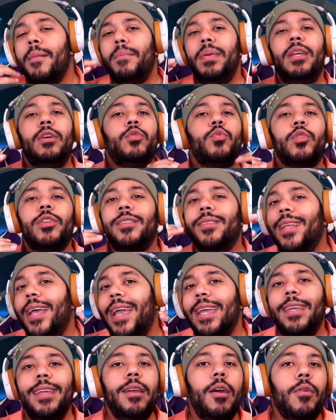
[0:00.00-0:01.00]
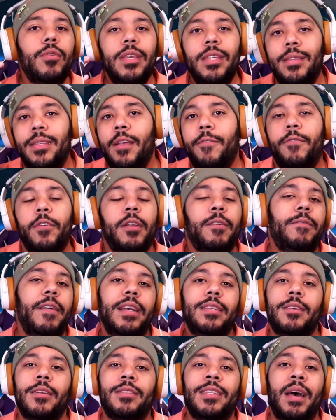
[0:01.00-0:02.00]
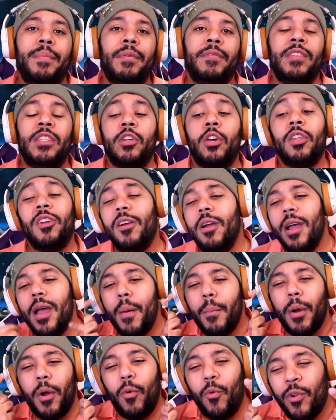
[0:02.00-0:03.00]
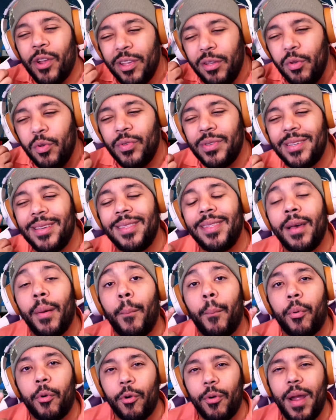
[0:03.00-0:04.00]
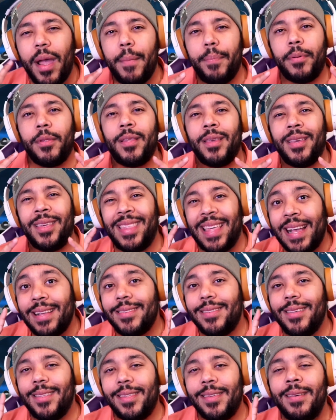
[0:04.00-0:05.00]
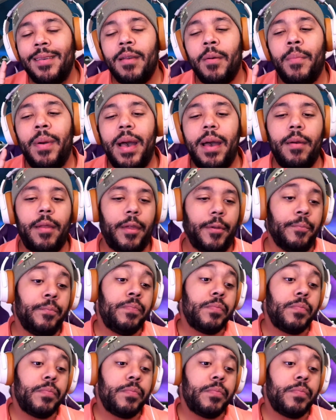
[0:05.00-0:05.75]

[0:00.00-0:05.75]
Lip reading: because we're stacking all these different effects on top of each other, but we're using them properly. That's the thing about it.